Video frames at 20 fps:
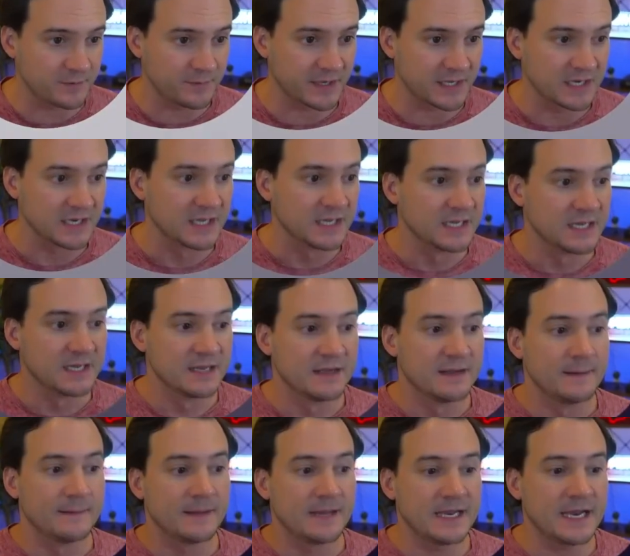but
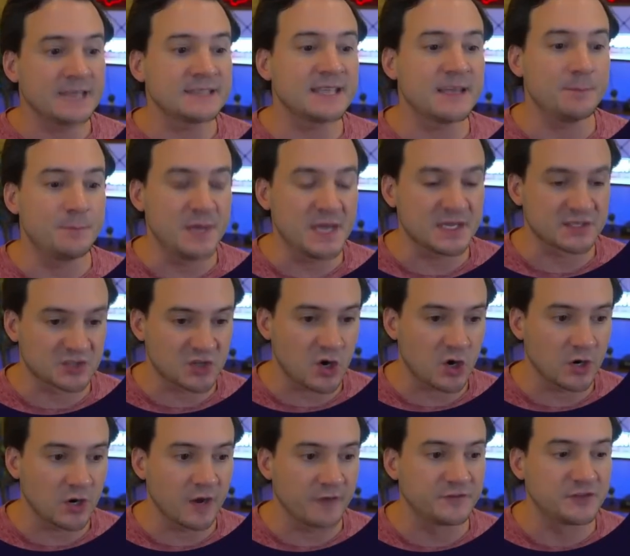it has a
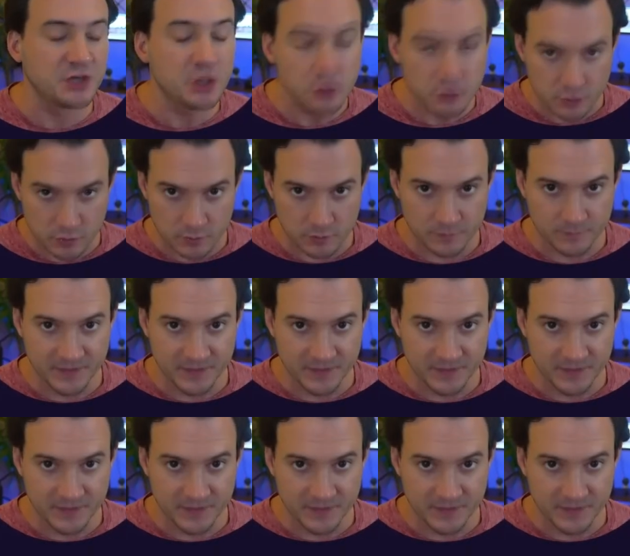BSR of 2.